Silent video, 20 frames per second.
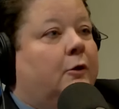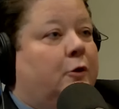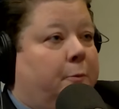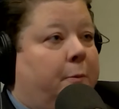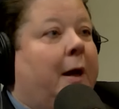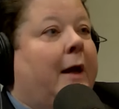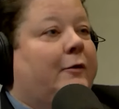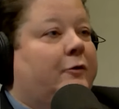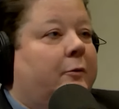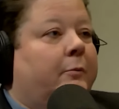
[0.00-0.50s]
could
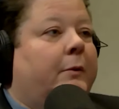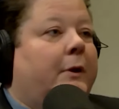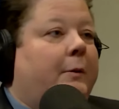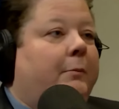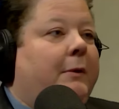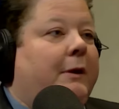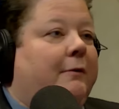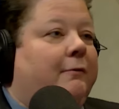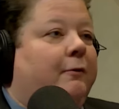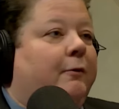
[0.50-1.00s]
possibly
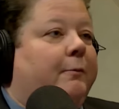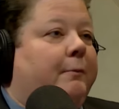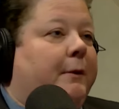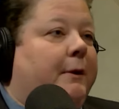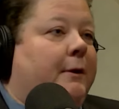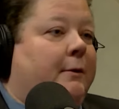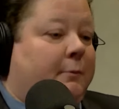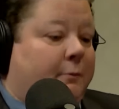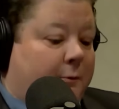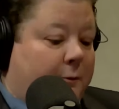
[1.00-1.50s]
be from
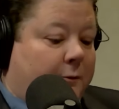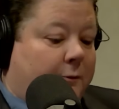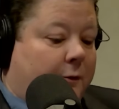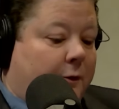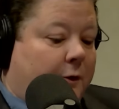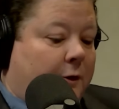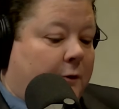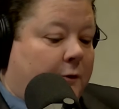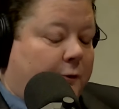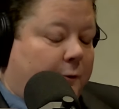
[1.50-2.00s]
him.
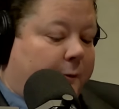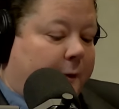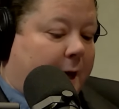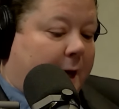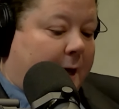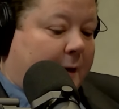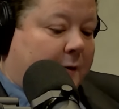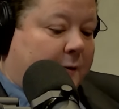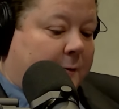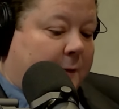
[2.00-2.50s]
You know, from the
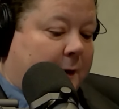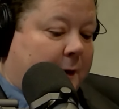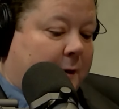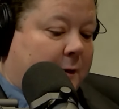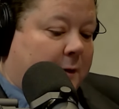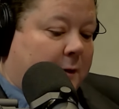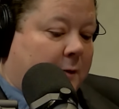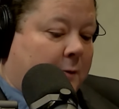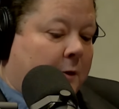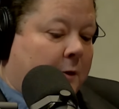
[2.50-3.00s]
Axeman too,